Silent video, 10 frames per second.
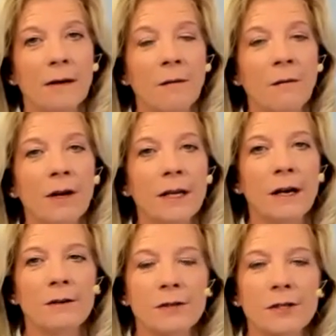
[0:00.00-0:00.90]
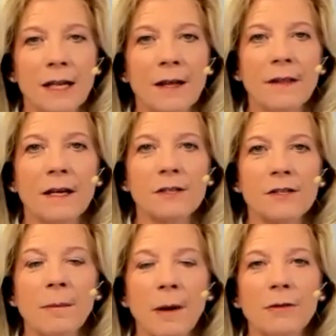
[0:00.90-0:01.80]
But I want you to understand this
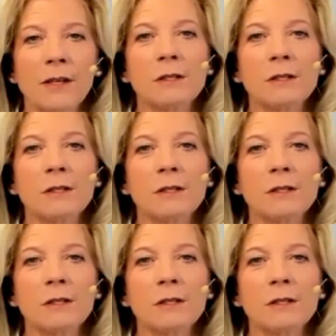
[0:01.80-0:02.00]
they're both